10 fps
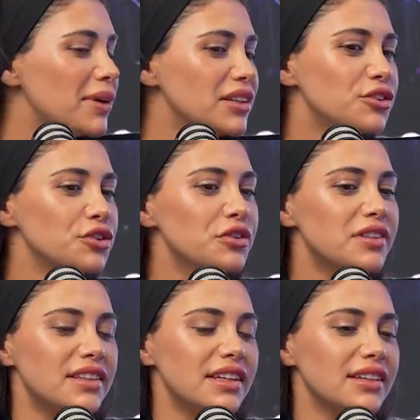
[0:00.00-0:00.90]
But do you
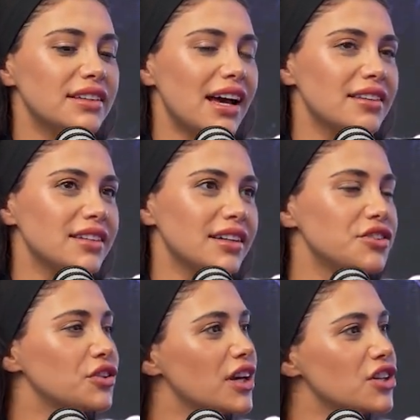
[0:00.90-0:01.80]
think that
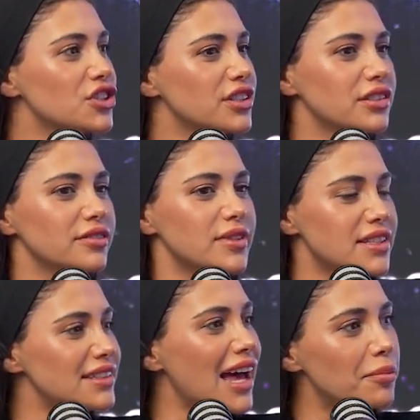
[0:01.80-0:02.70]
educational
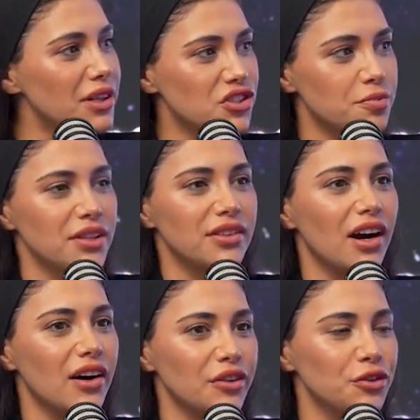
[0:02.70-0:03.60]
establishments
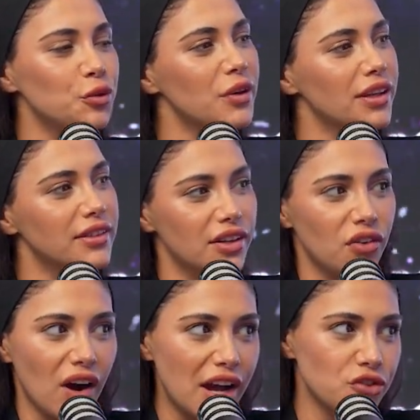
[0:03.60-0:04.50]
are doing the
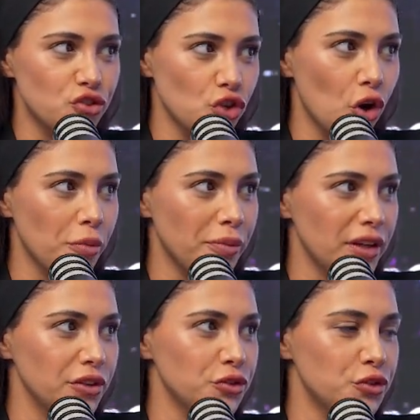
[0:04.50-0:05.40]
right job
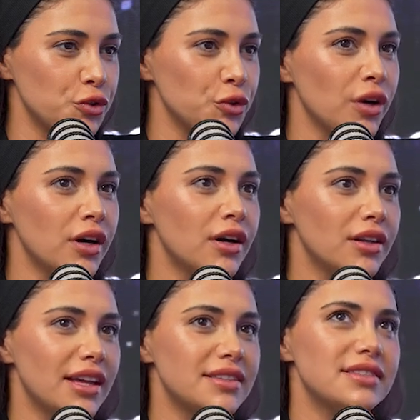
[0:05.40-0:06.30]
into,
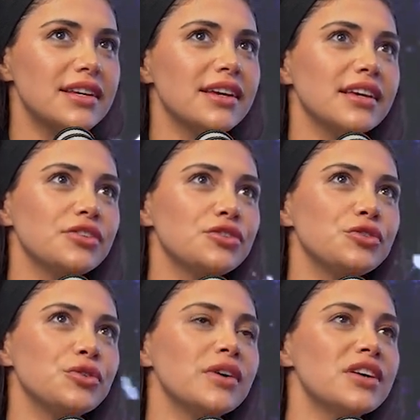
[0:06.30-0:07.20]
let's say, into